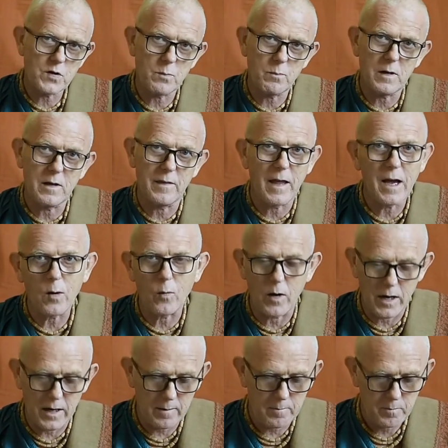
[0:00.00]
me in that
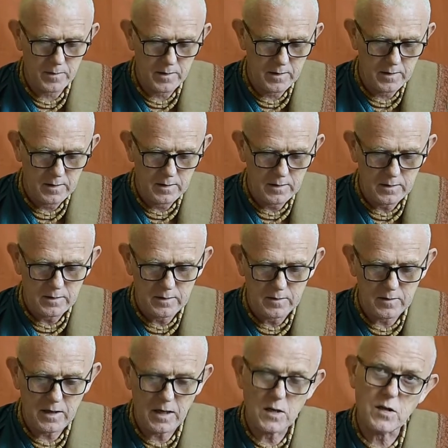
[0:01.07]
way,
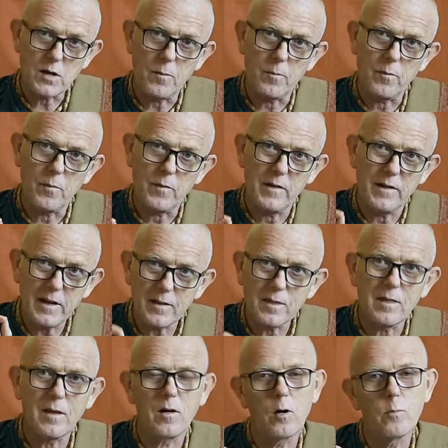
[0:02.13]
Tesham
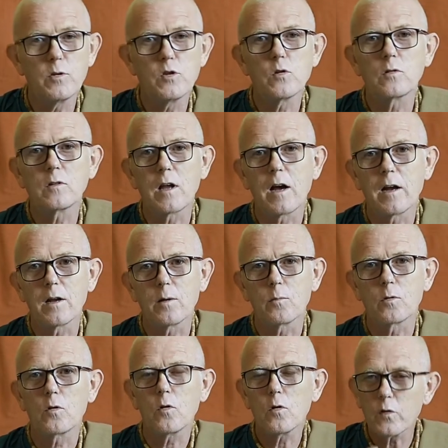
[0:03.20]
Nitta
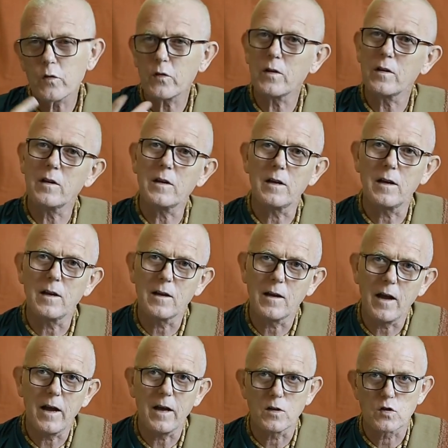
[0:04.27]
Abhijuktanam, constantly
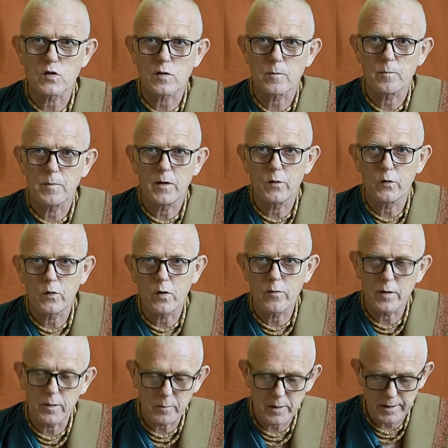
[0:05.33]
engaged in
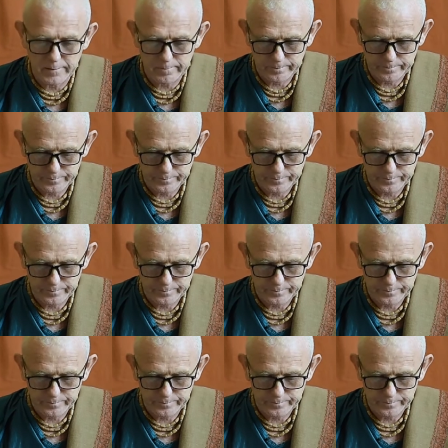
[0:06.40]
serving me.